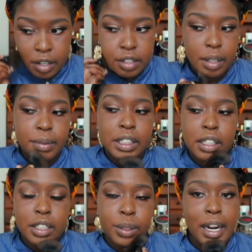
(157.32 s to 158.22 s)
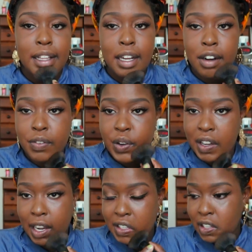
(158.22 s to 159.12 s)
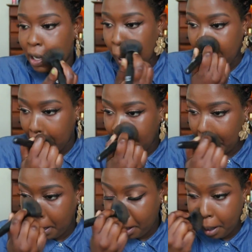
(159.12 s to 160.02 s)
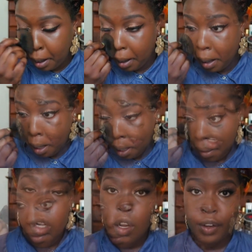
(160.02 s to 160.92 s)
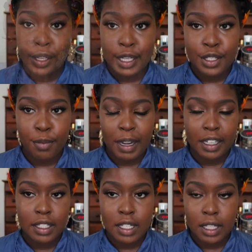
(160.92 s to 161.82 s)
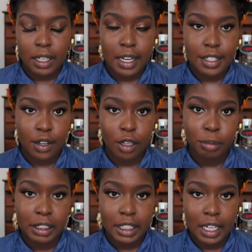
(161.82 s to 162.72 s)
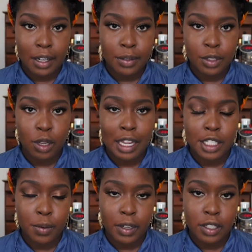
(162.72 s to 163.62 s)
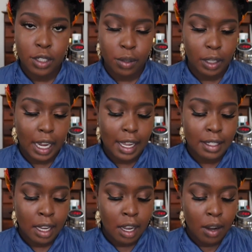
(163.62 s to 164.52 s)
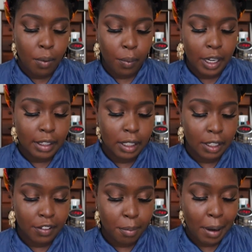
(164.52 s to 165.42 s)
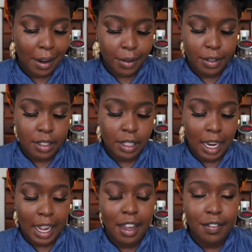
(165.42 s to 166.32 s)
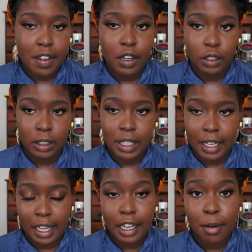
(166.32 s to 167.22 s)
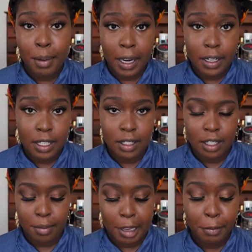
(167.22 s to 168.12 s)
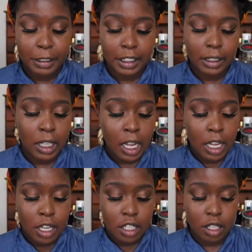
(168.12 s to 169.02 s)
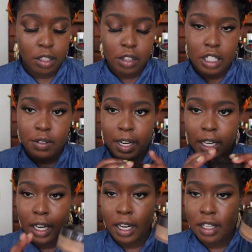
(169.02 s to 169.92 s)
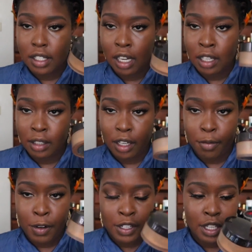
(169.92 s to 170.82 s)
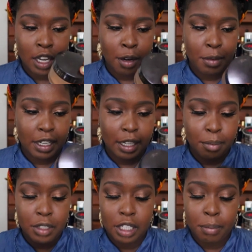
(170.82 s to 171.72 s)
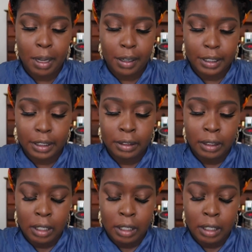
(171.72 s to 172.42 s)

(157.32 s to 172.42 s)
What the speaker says: So I'm just gonna try that out for you guys today. Okay, so my concealer is all blended out. So I just wanted to show you guys what the different powders that I have here look like in comparison to the Maybelline. So this right here is the La Mercier Medium Deep Powder.